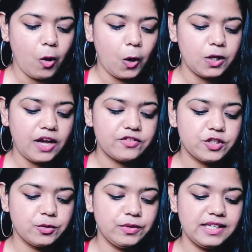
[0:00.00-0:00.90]
all you have to
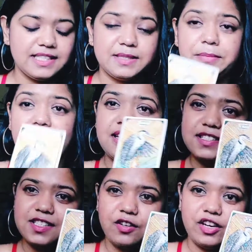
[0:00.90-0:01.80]
do is
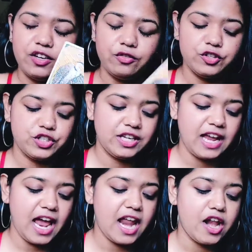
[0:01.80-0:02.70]
balance your energy
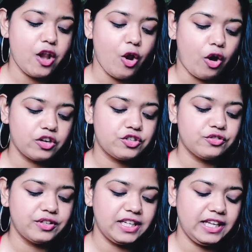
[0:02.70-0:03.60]
and not
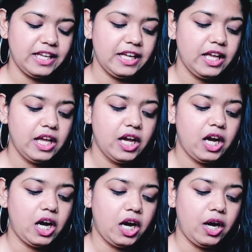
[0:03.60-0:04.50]
really
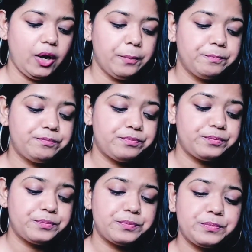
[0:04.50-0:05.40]
uh,
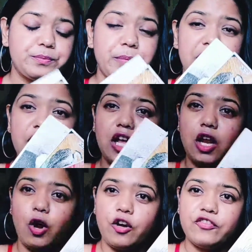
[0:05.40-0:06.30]
pay a
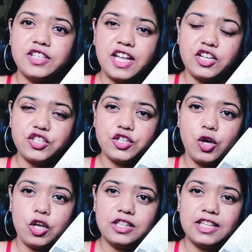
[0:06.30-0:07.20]
lot of attention
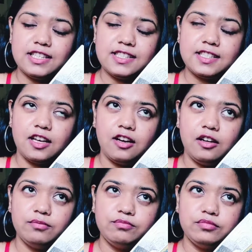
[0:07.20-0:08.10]
on this
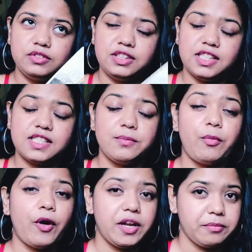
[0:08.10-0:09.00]

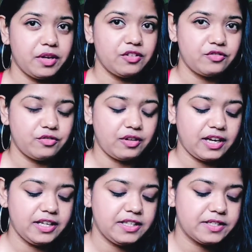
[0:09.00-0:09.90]
disappointment,
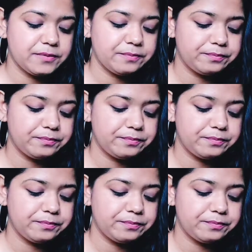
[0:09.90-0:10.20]
right?